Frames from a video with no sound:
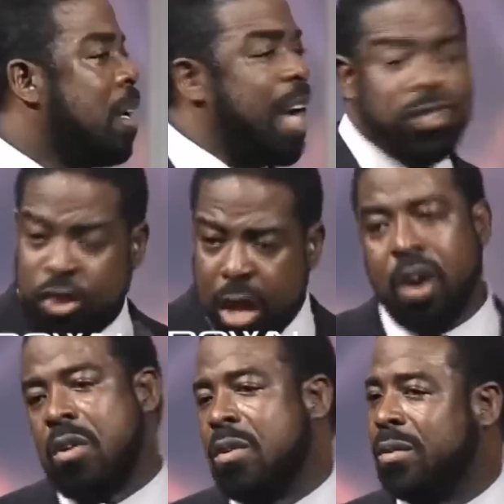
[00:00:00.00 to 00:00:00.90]
it's
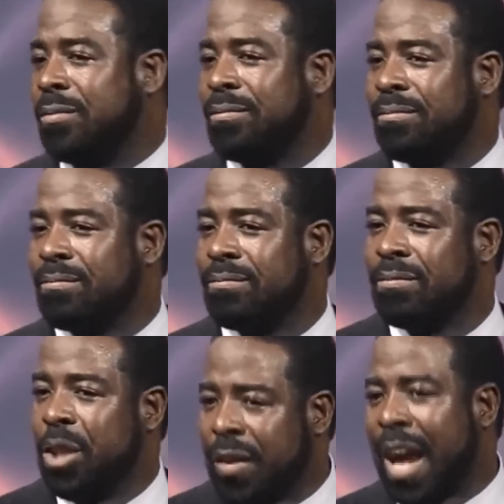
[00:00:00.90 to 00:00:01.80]
you.
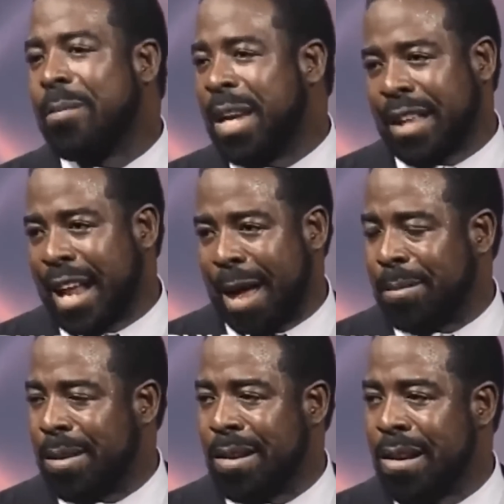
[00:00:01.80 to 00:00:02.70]
You've got to make that happen.
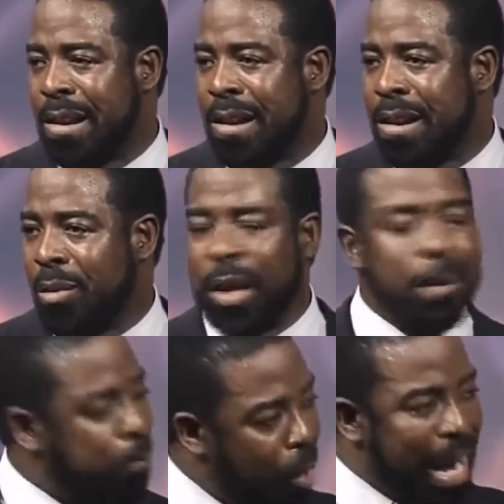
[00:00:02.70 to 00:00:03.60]
We can
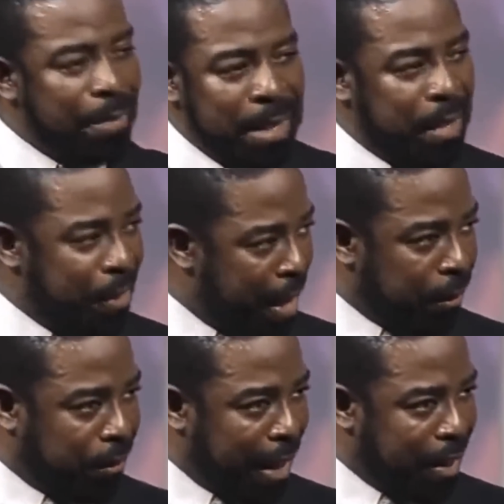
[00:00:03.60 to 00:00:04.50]
point out many
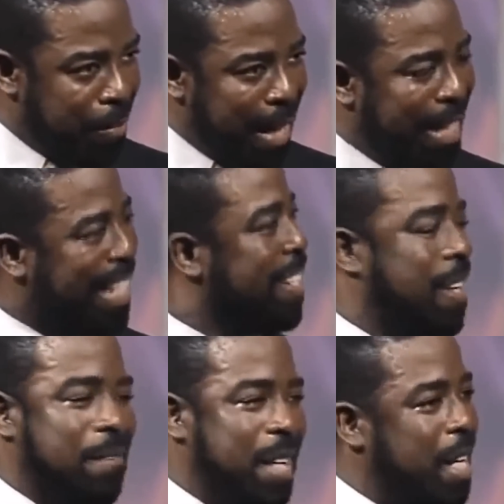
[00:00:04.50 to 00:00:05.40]
things that can make it
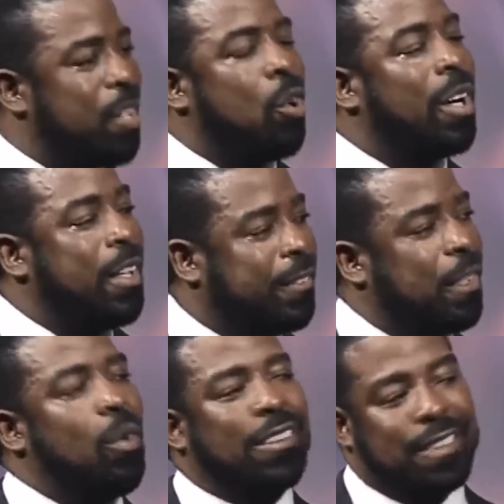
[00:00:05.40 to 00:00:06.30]
inconvenient or can
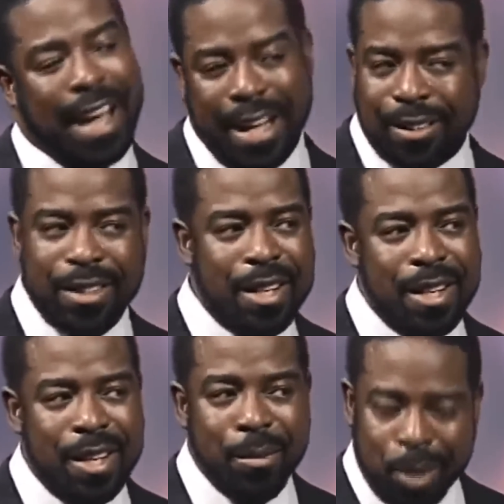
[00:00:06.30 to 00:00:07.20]
slow us down,
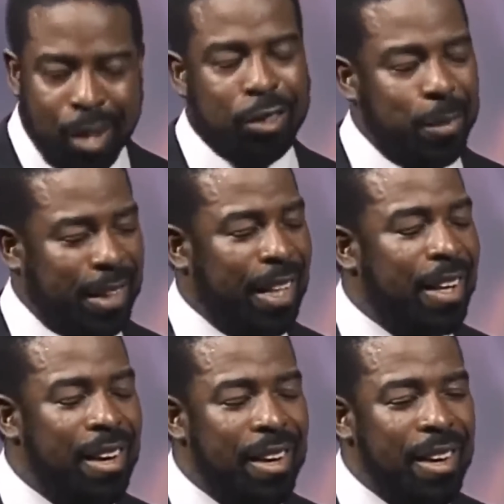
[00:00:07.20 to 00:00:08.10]
but ultimately,
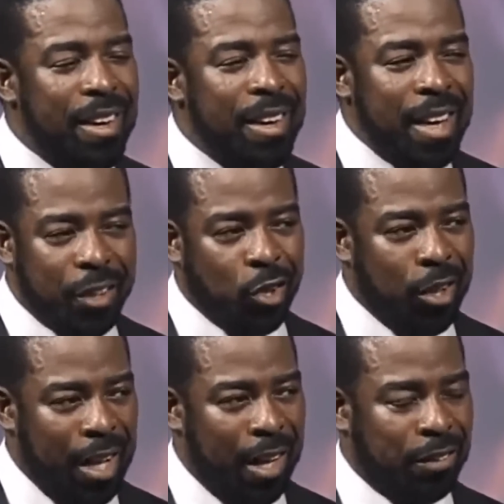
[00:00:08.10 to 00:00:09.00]
it's
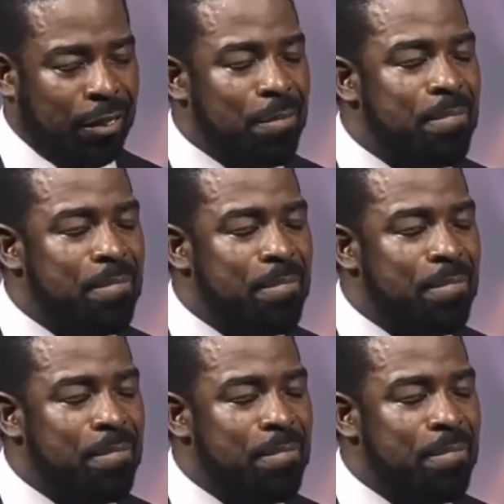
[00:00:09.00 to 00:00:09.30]
on us.